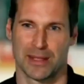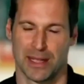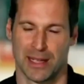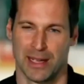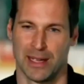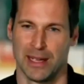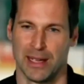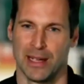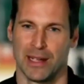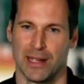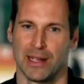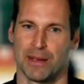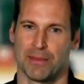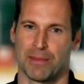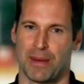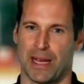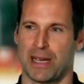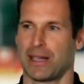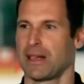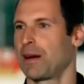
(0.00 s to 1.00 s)
But uh,
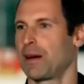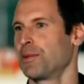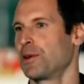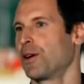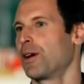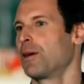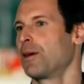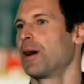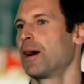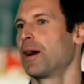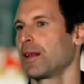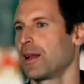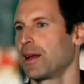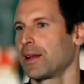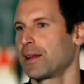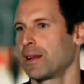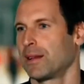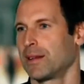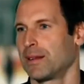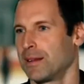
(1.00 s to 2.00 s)
my club knew about
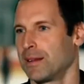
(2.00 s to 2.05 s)
that,